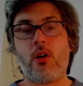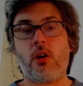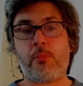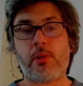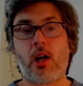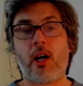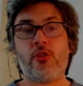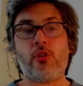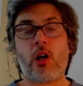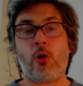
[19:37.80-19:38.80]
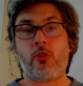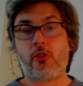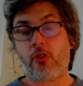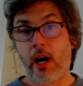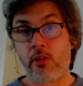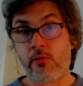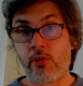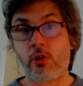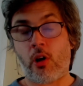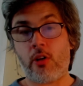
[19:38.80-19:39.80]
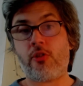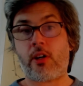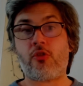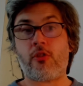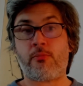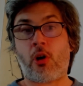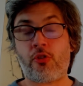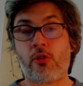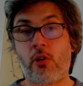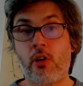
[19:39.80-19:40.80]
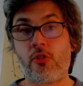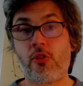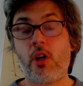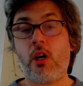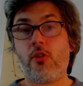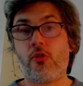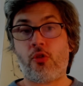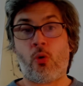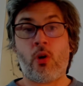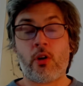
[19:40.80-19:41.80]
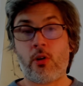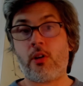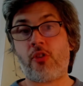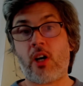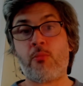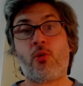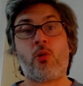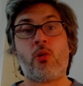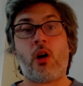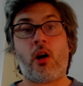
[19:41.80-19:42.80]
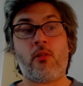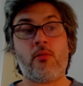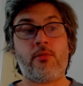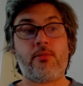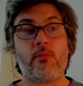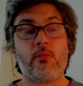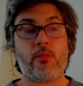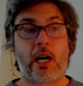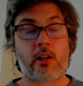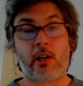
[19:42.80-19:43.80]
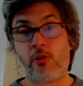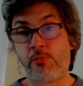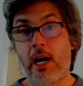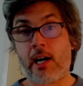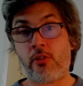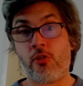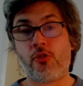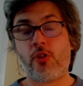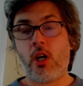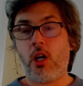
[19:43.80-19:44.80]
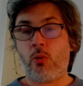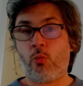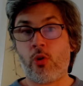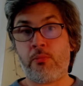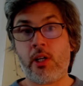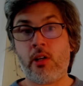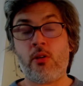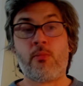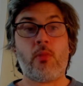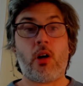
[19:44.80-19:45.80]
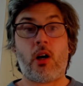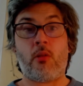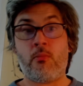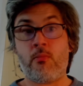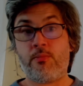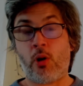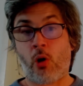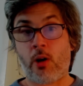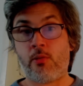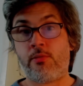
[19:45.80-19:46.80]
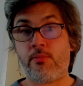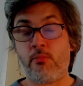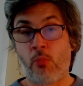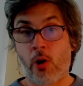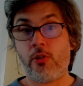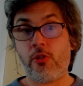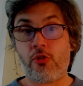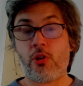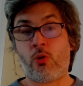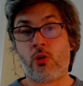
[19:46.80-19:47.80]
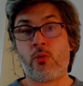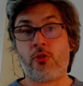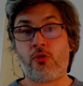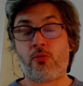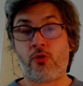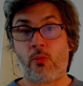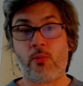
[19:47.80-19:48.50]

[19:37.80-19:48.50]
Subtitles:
applied outside of the context of martial arts. So a good example of that kind of practice would be a lot of modern Qigong, which is